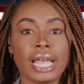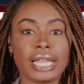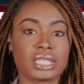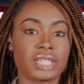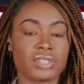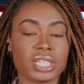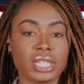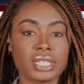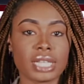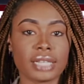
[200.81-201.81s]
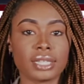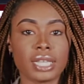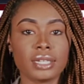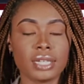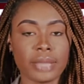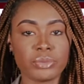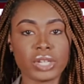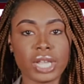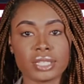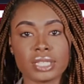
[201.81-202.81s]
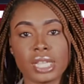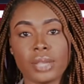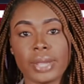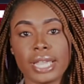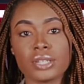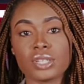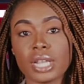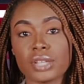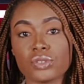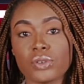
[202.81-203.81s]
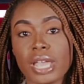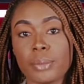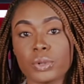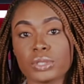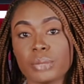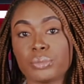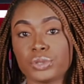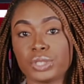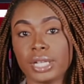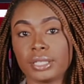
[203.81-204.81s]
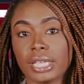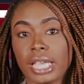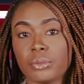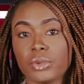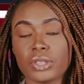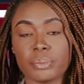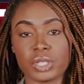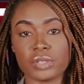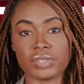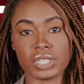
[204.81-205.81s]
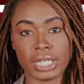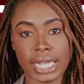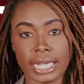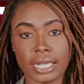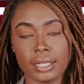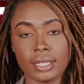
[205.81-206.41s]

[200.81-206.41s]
activities at the Nnamdi Azikiwe International Airport, Abuja, came with a bit of a delay.